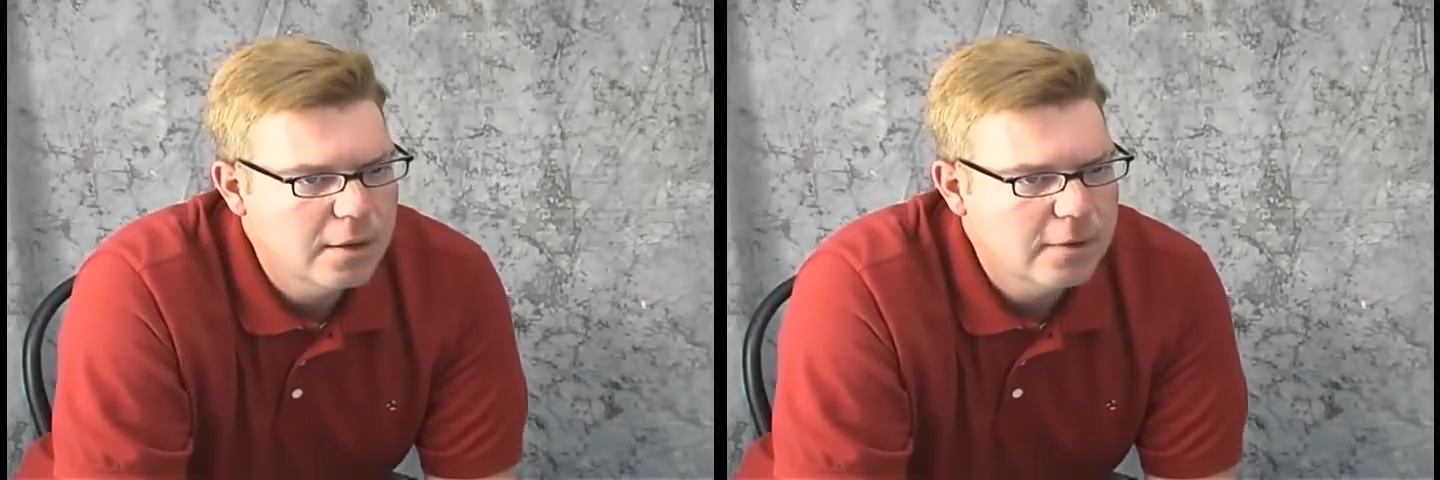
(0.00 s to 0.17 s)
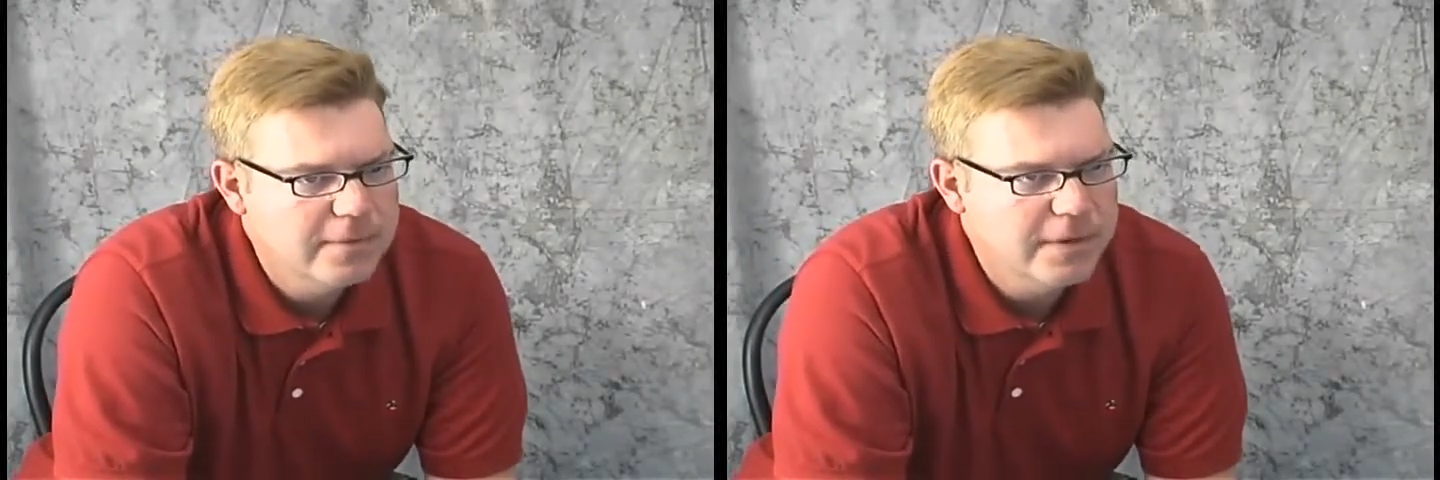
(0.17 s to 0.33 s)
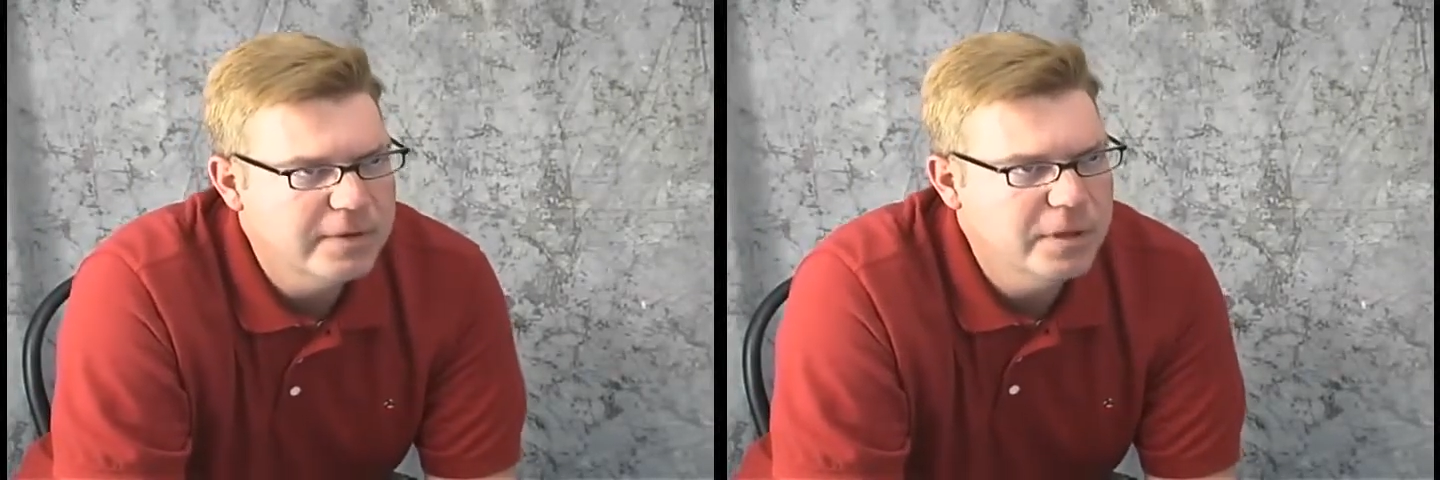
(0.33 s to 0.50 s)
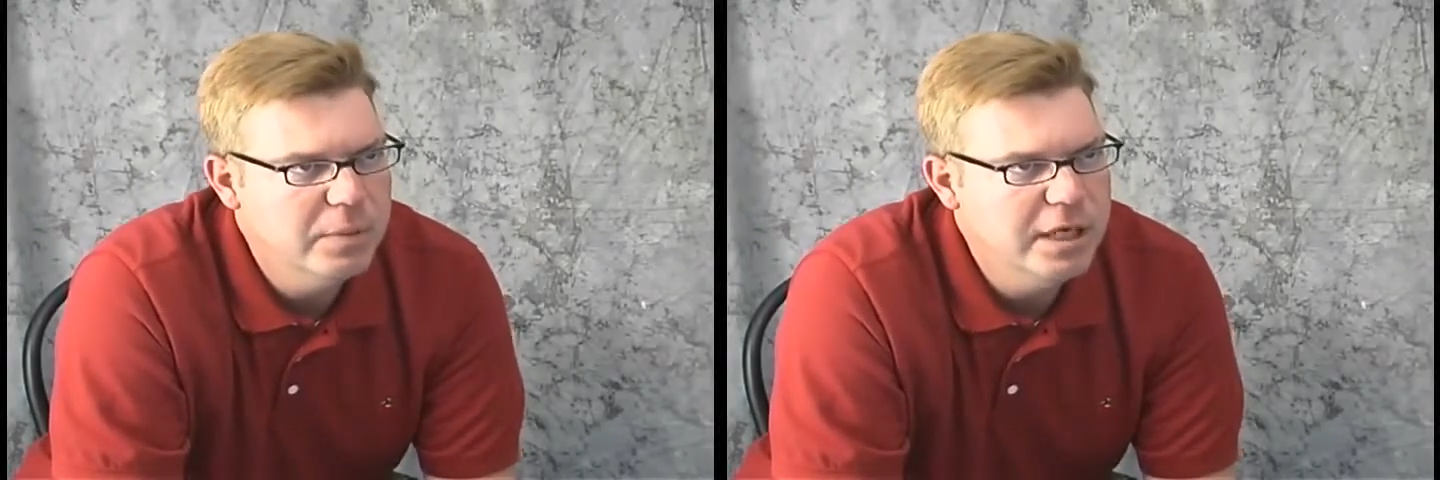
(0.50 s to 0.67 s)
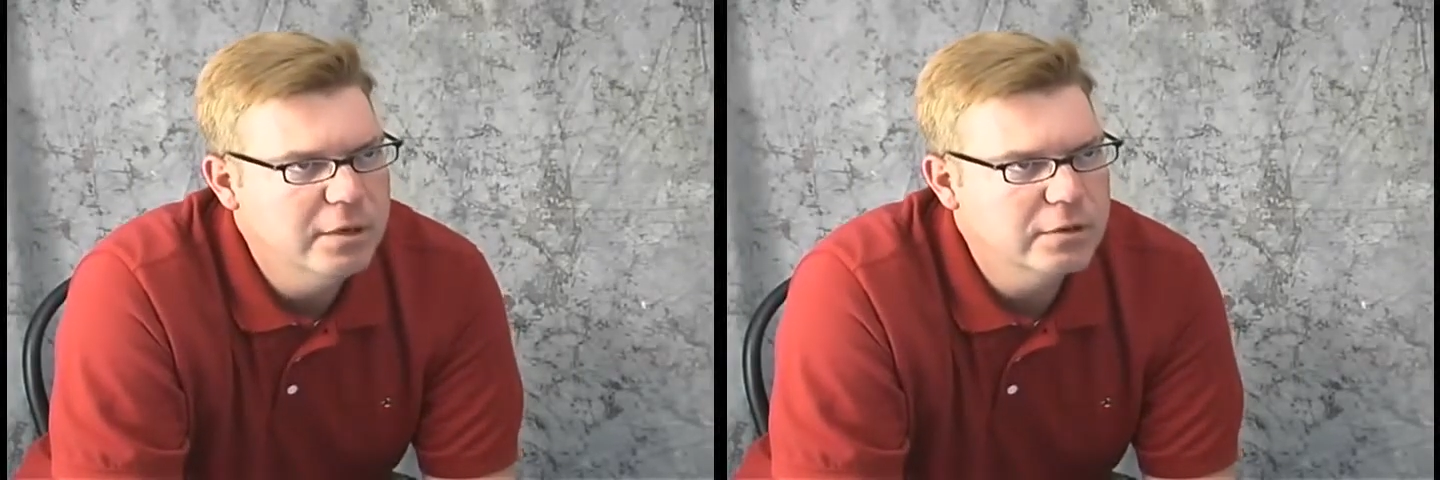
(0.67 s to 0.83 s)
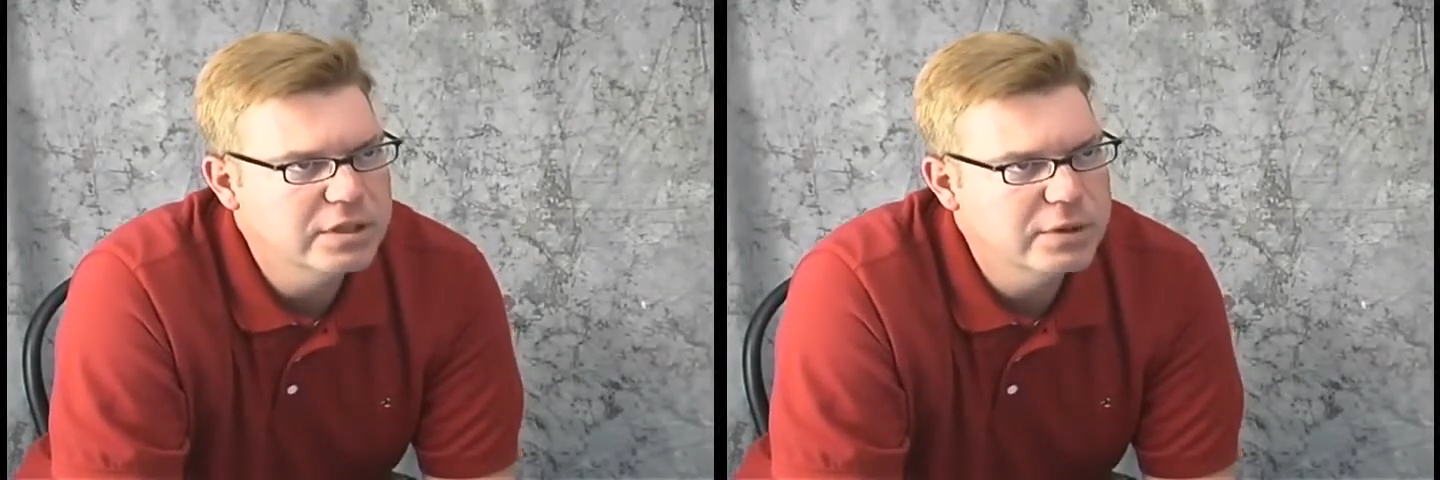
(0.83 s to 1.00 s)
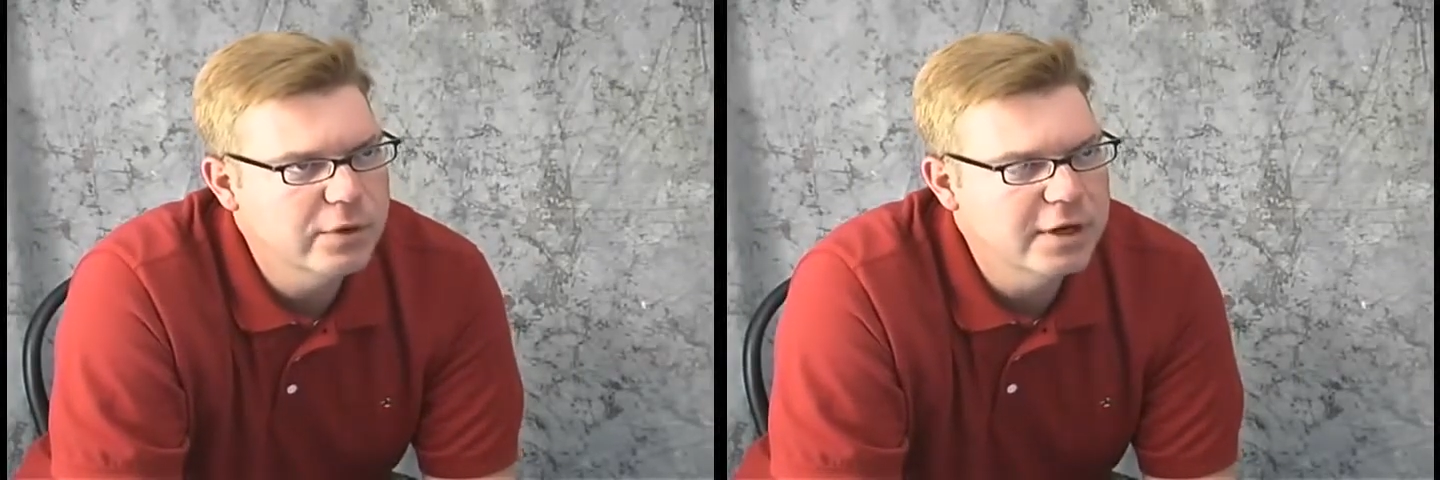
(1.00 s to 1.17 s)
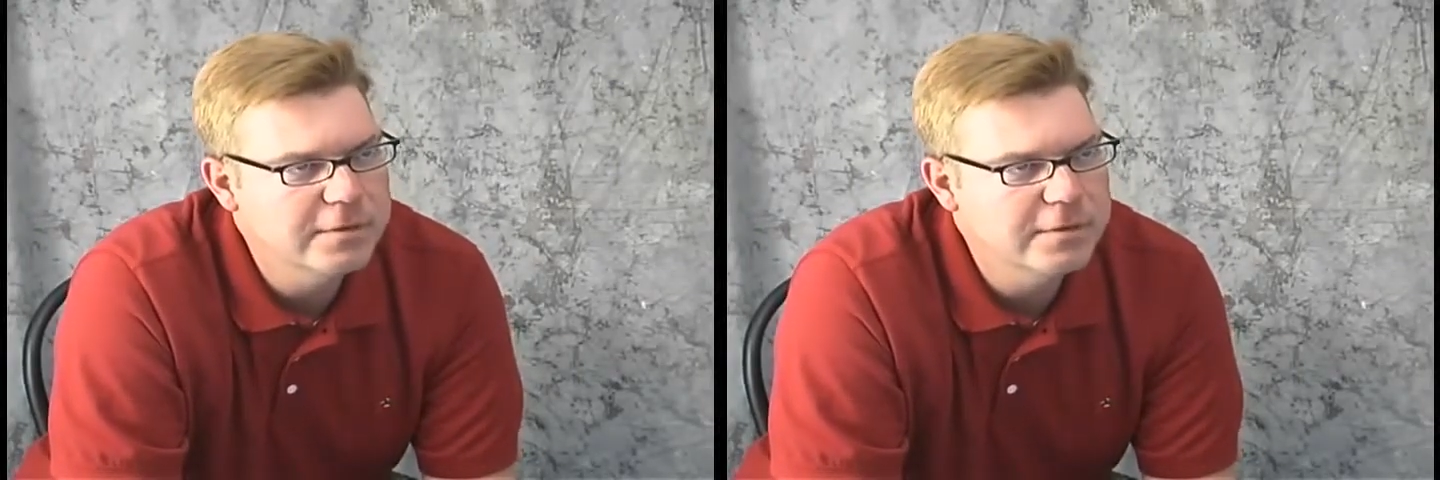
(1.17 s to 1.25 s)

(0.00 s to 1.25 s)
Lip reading: 50 meters away